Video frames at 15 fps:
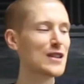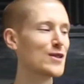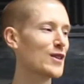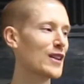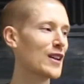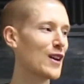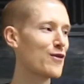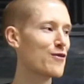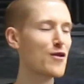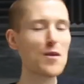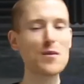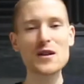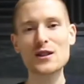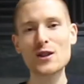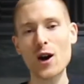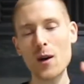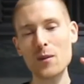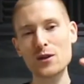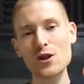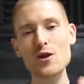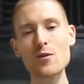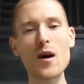so we're going to go from the
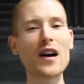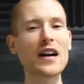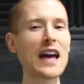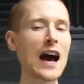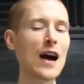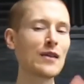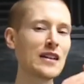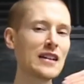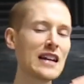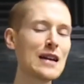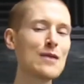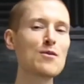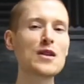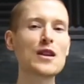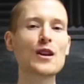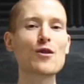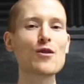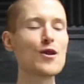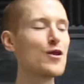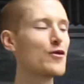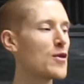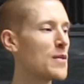top, 2-bar counting, in with a
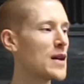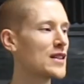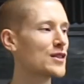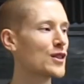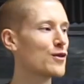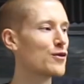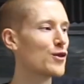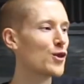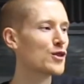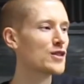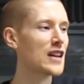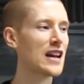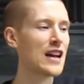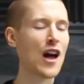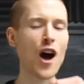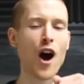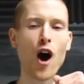groove at mezzo forte.